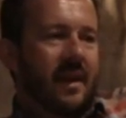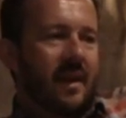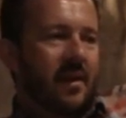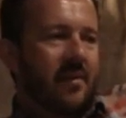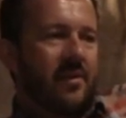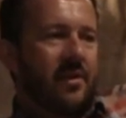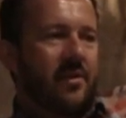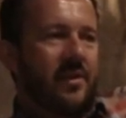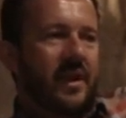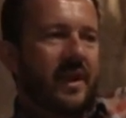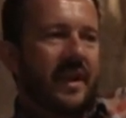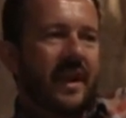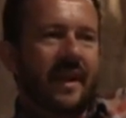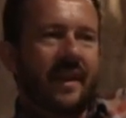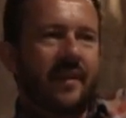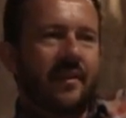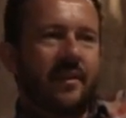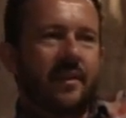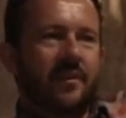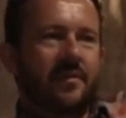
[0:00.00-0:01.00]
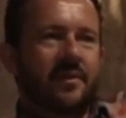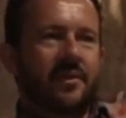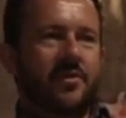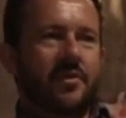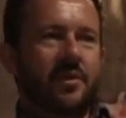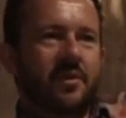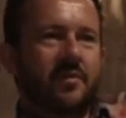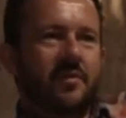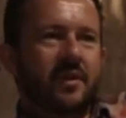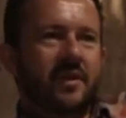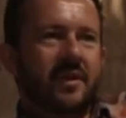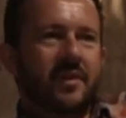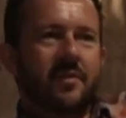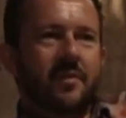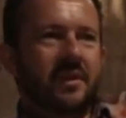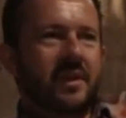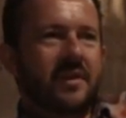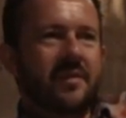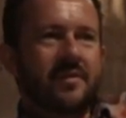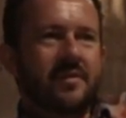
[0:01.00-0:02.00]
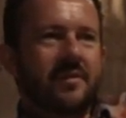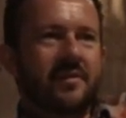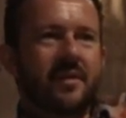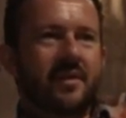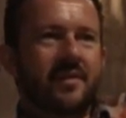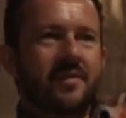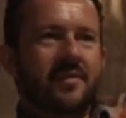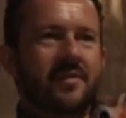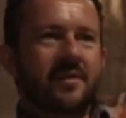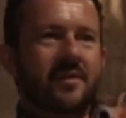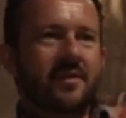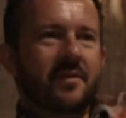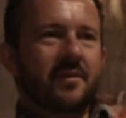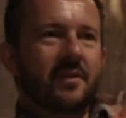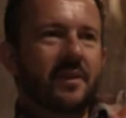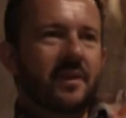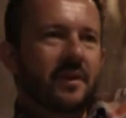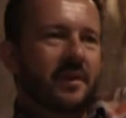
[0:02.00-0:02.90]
Although they can't get off, they're trying to find out what the hell's going on too.